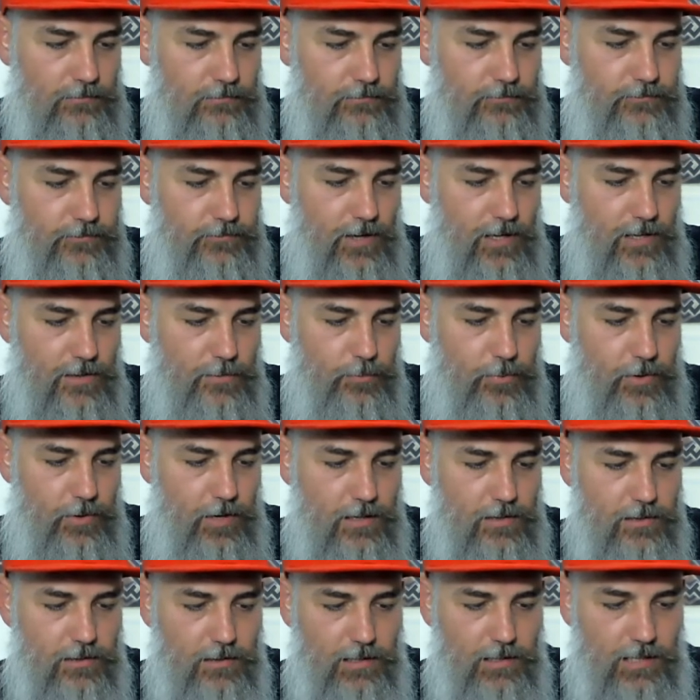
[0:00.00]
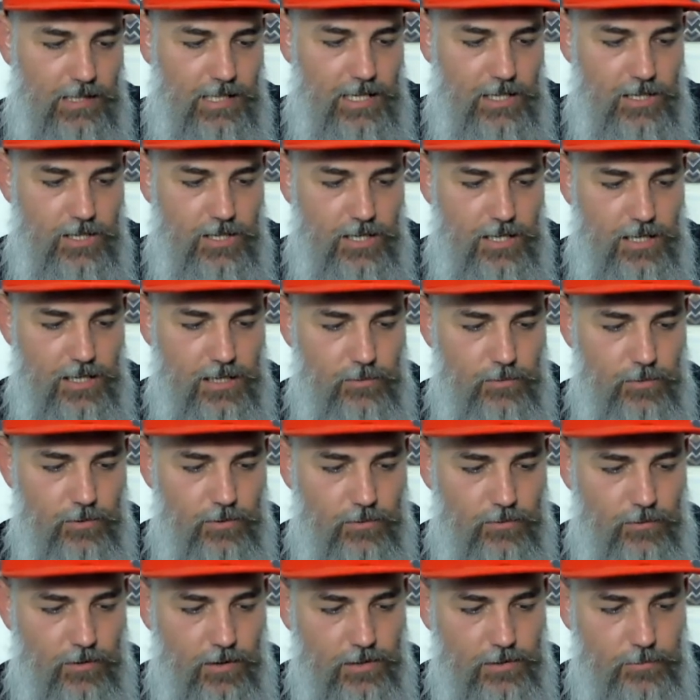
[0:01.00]
fresh pressed lychees
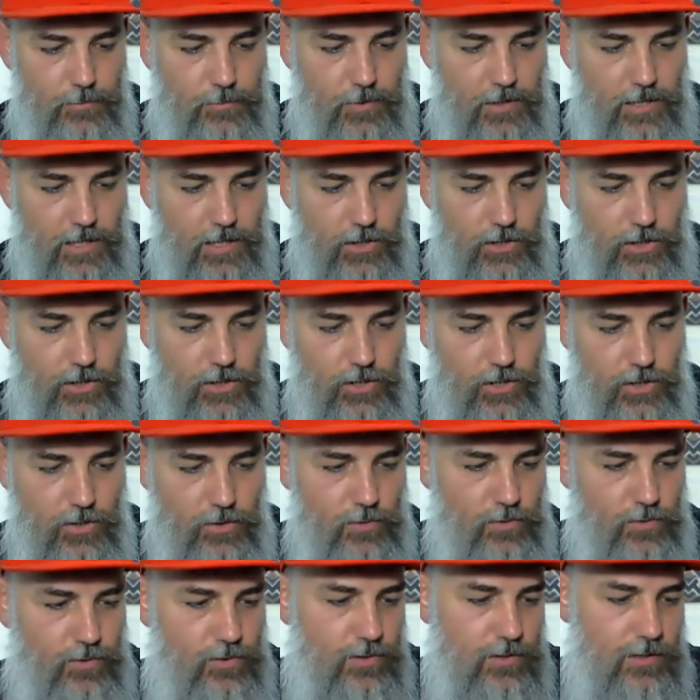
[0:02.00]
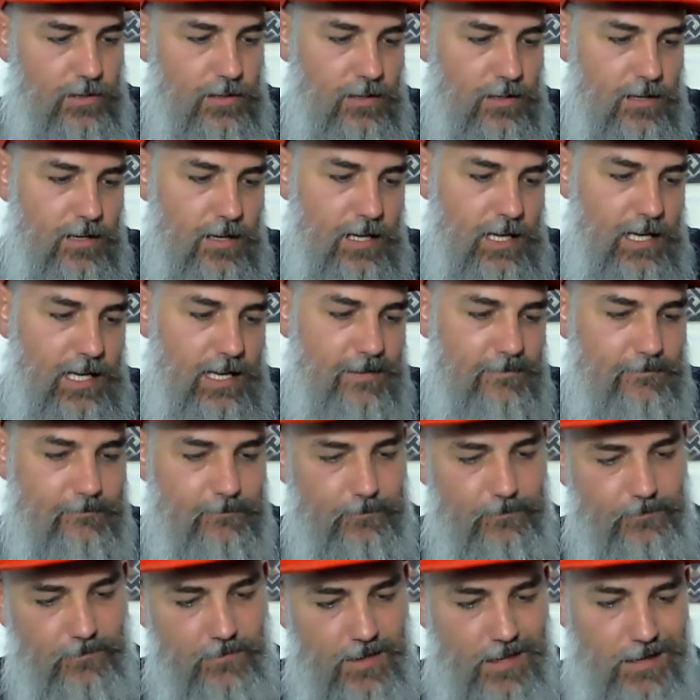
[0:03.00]
with raspberry juice,
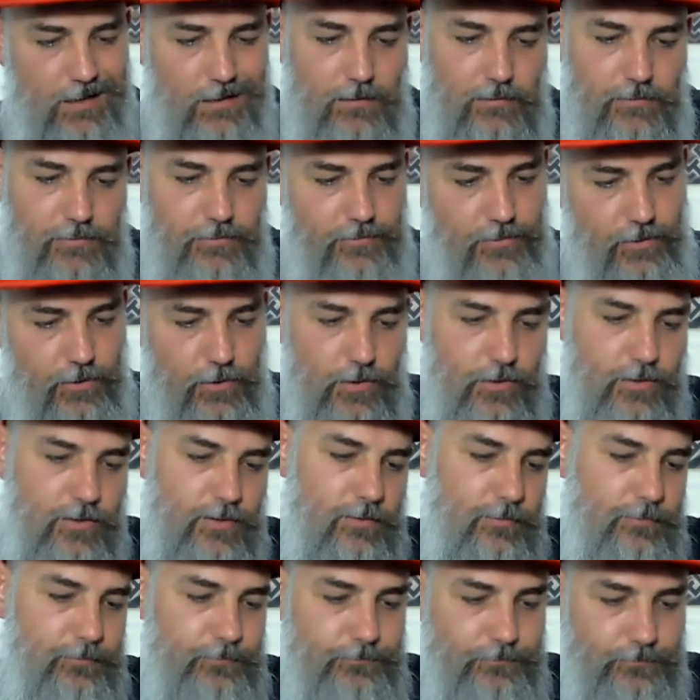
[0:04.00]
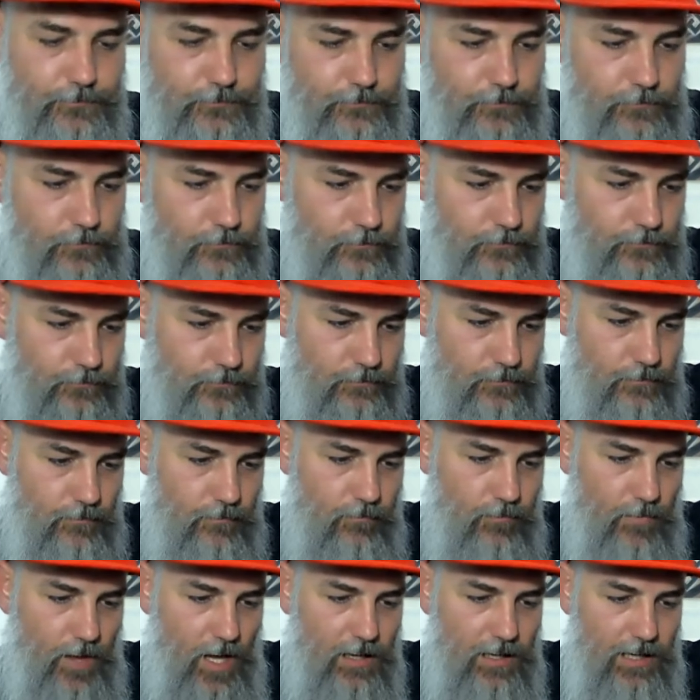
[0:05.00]
fruit,
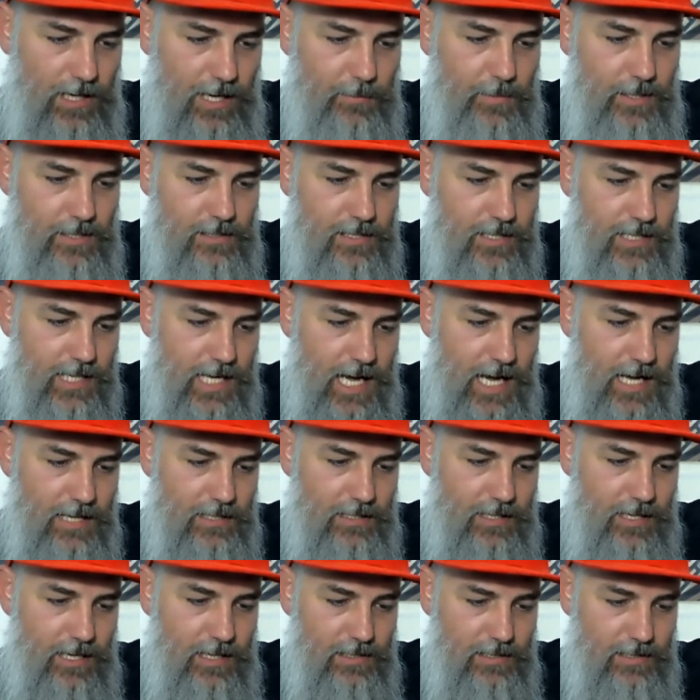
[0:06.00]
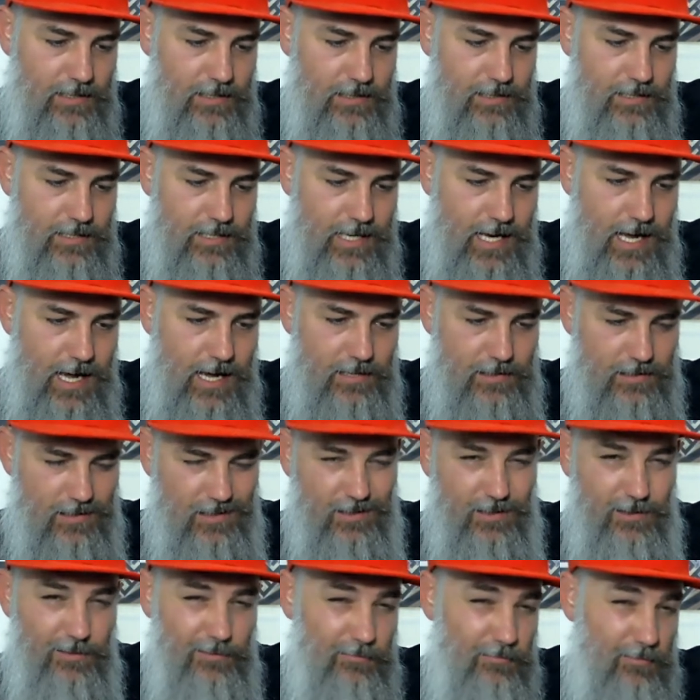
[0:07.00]
lemon slice, custard slice.
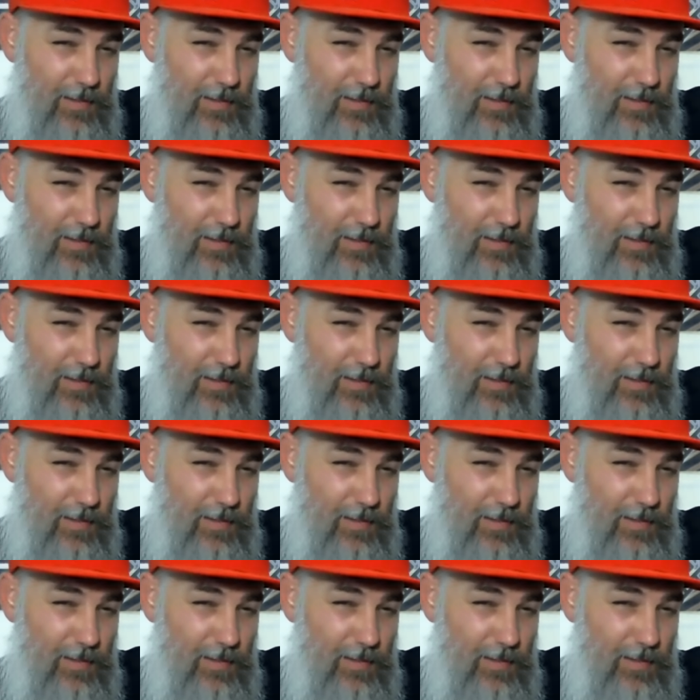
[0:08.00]
So